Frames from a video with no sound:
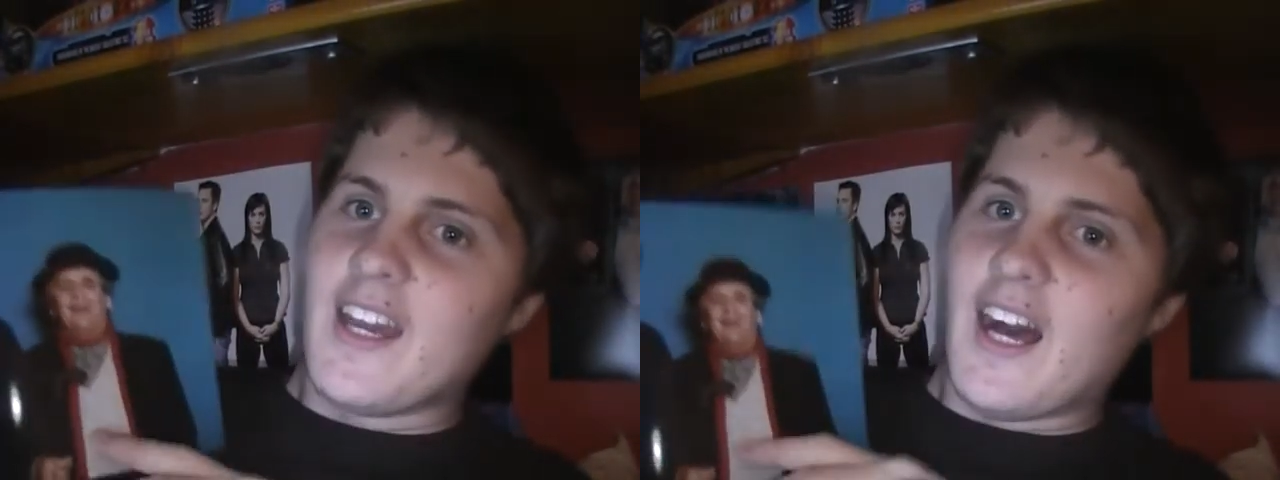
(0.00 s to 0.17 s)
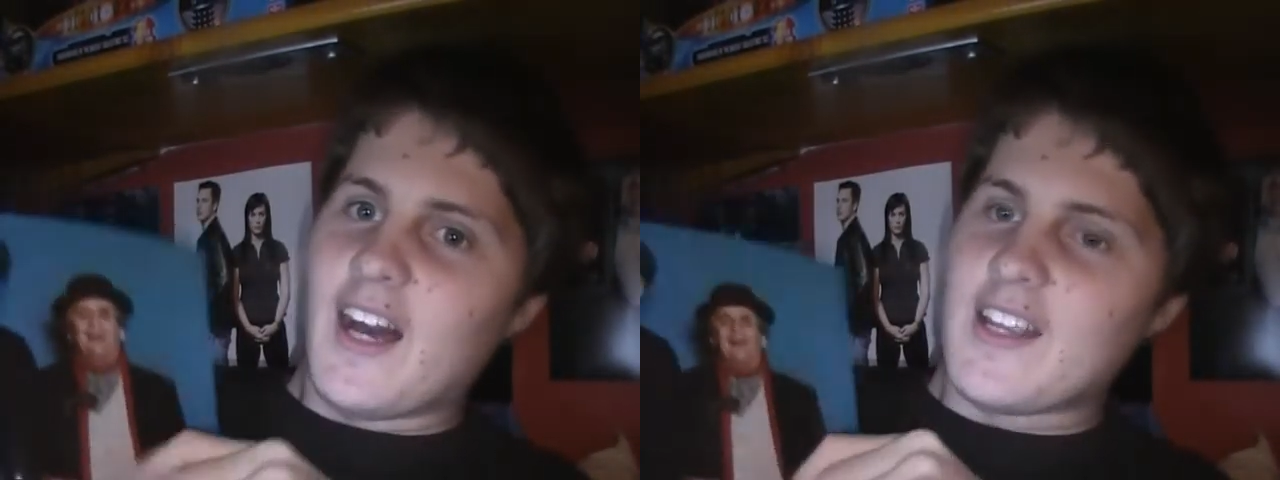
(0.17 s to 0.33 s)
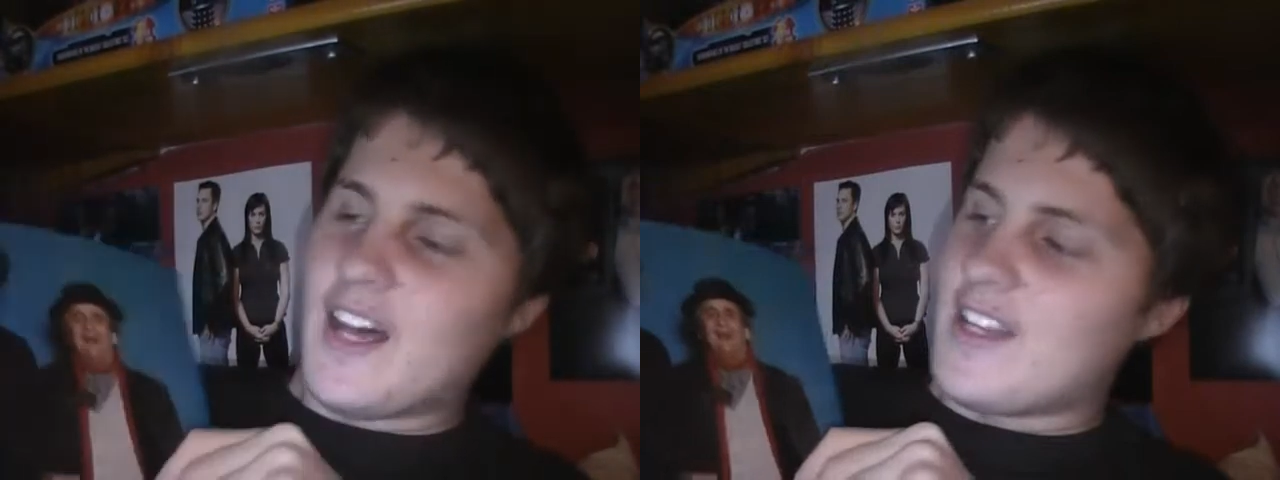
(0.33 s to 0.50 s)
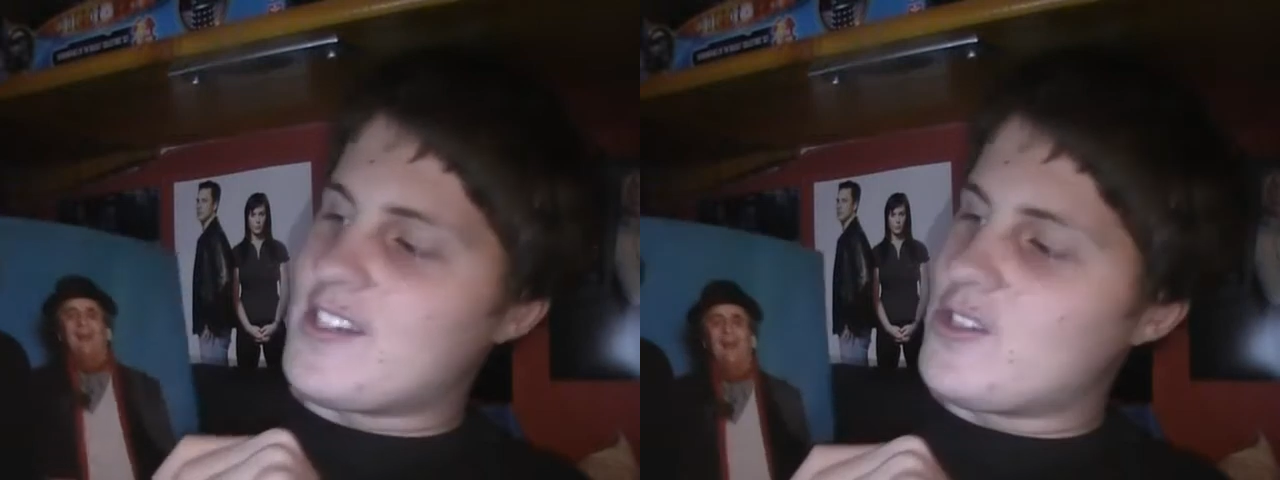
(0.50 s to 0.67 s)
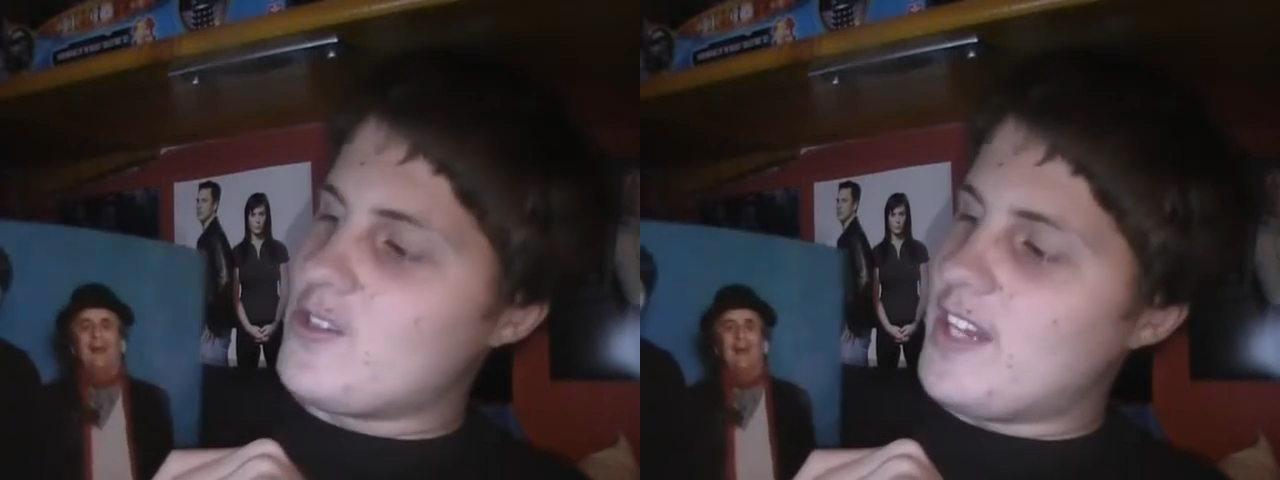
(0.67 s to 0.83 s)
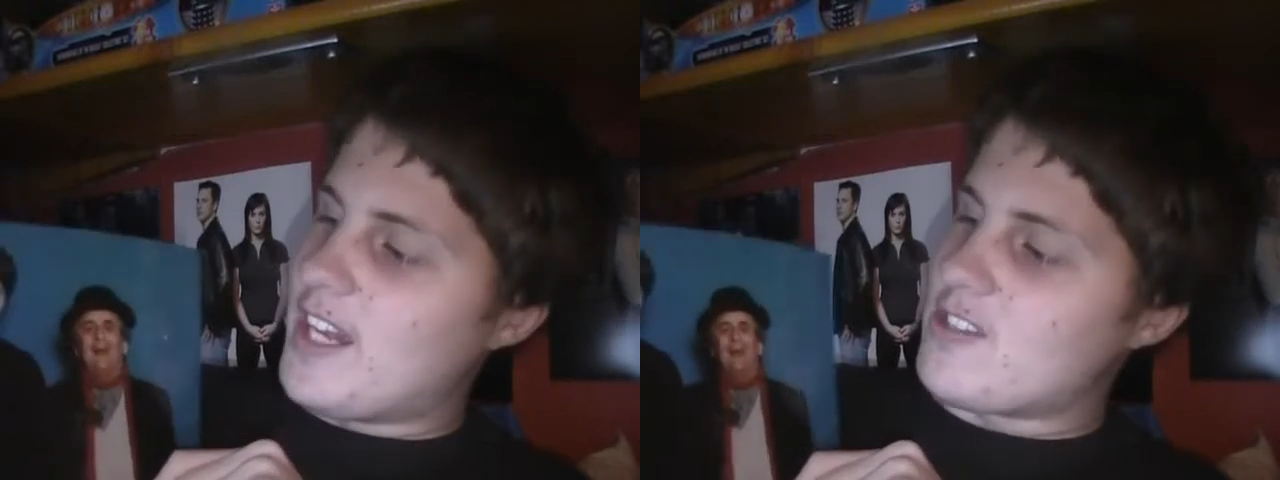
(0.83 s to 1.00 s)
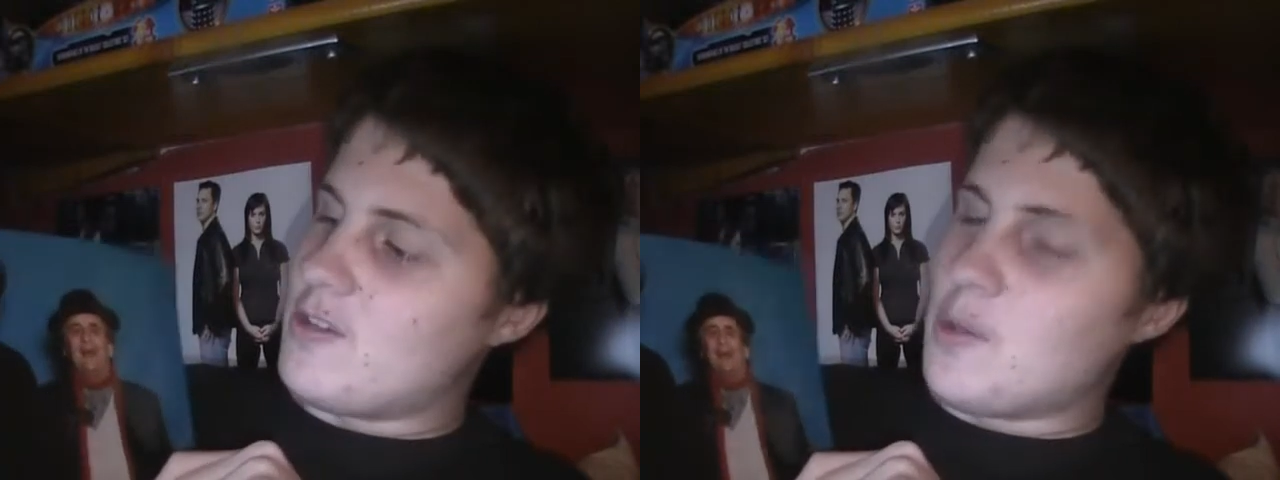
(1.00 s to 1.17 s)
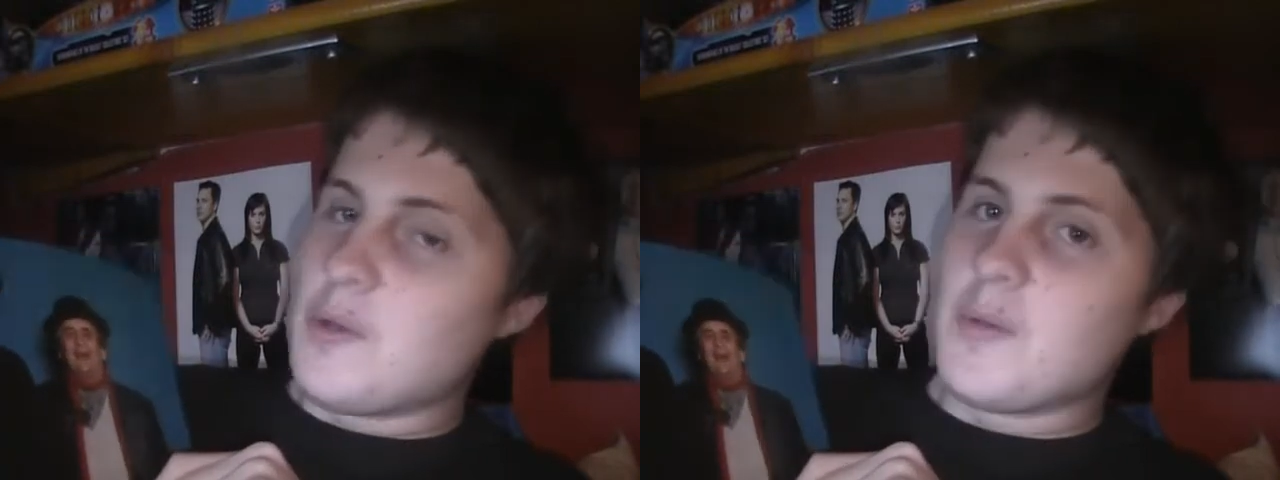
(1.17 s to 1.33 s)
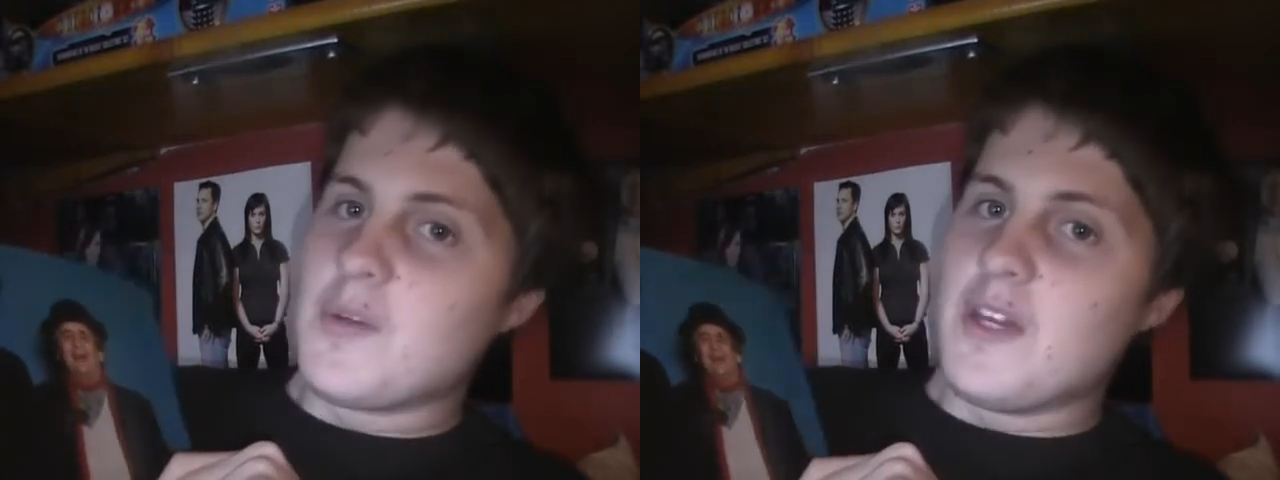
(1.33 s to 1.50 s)
I stood next to
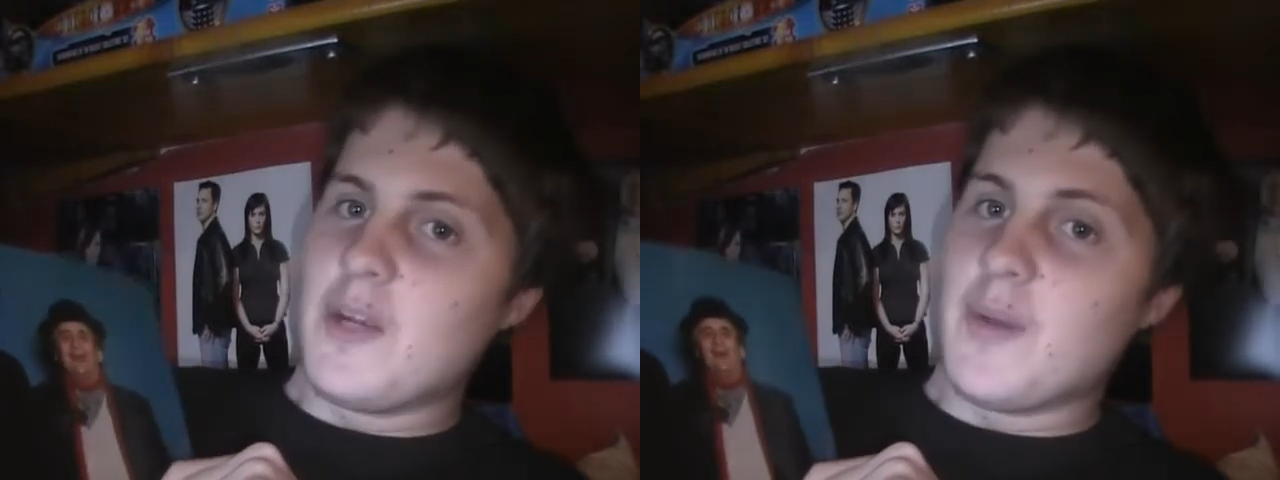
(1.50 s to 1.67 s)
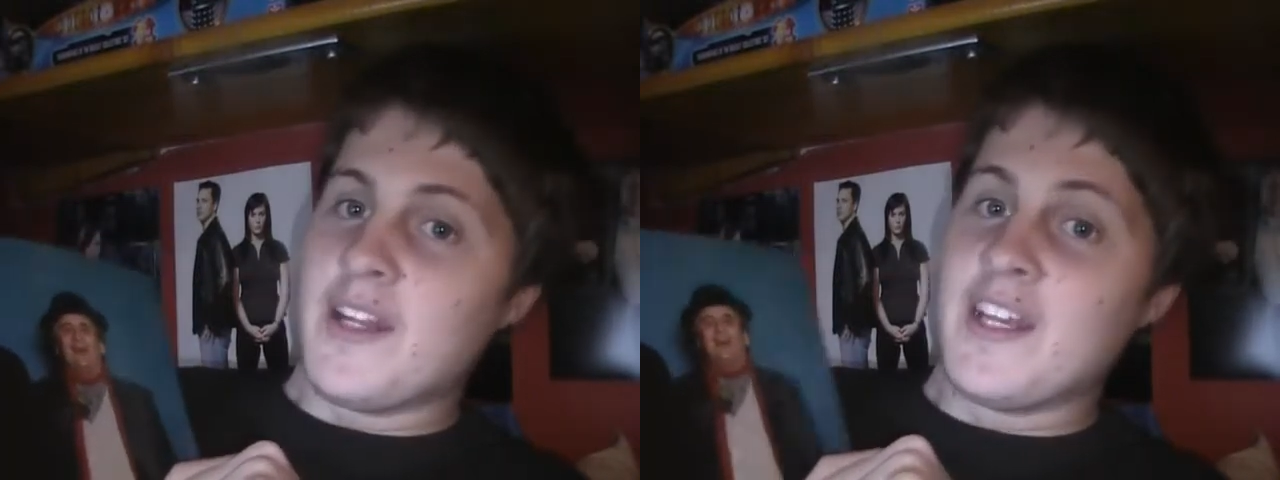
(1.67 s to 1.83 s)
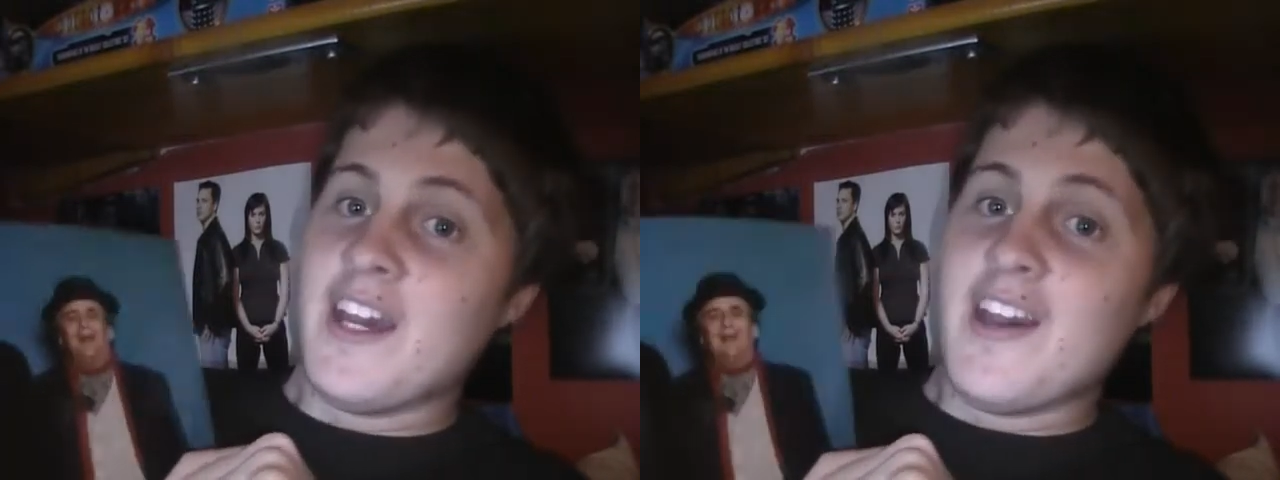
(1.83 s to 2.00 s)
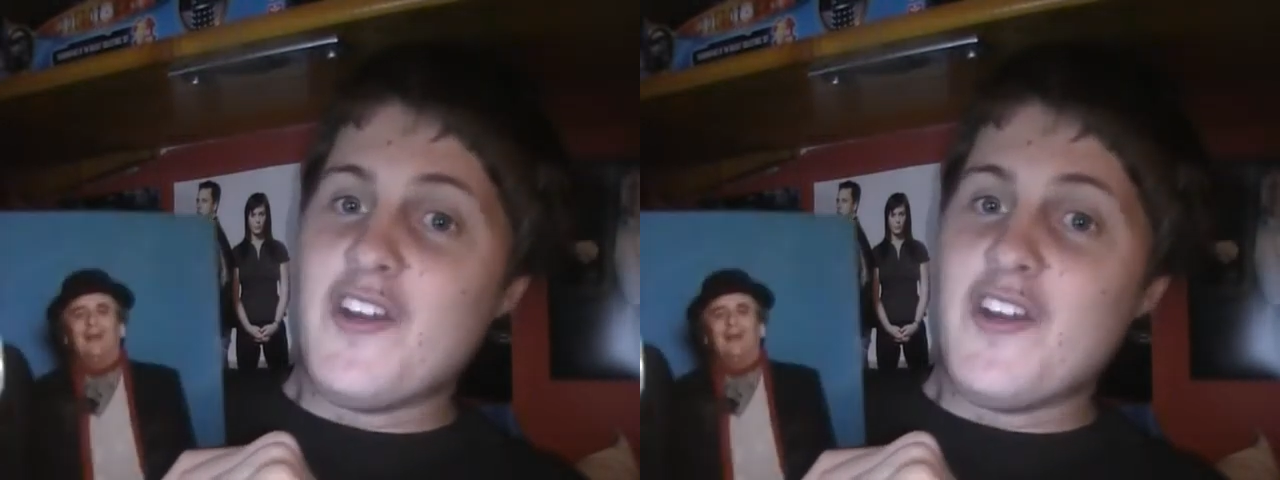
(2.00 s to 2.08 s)
him, he went,